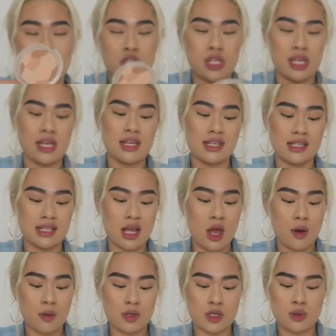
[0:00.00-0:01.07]
my cheeks,
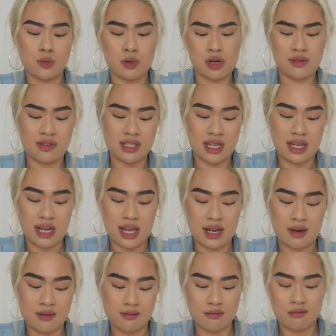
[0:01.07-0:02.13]
which you would have seen
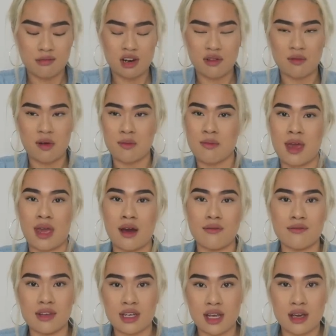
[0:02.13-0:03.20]
in one of my
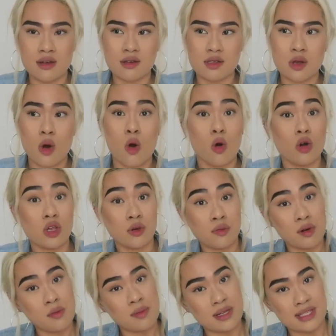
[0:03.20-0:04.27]
makeup videos, or you
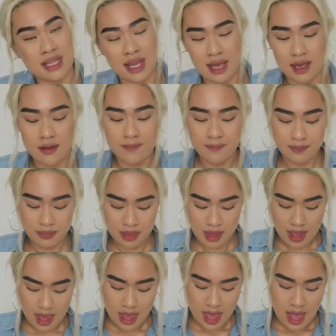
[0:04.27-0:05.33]
will be seeing,
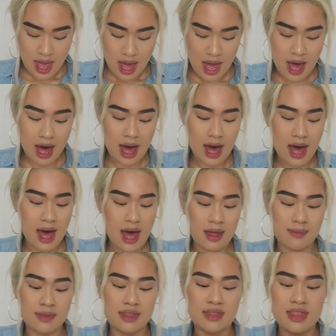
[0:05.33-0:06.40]

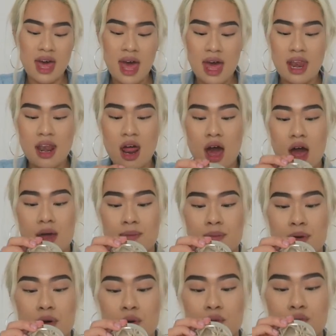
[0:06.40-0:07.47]
and then I
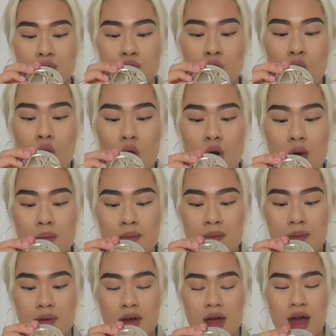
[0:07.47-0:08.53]
put on top,
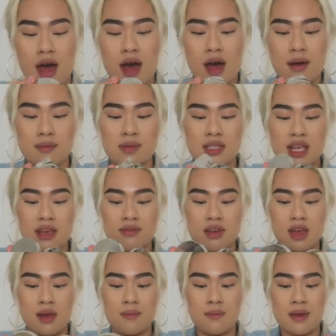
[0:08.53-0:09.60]
Um, to give
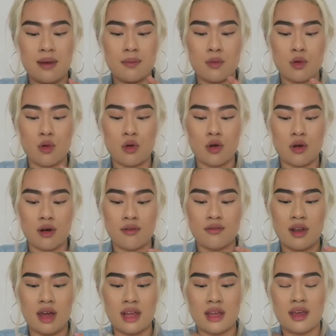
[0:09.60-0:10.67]
it a bit more of
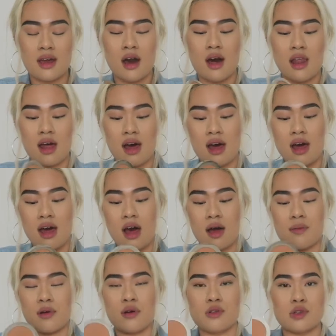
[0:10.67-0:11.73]
like colour, I
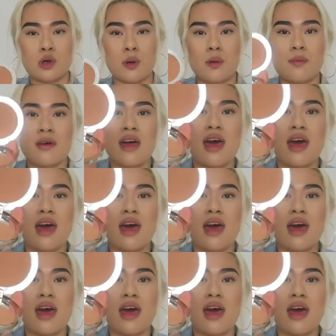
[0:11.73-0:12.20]
put on top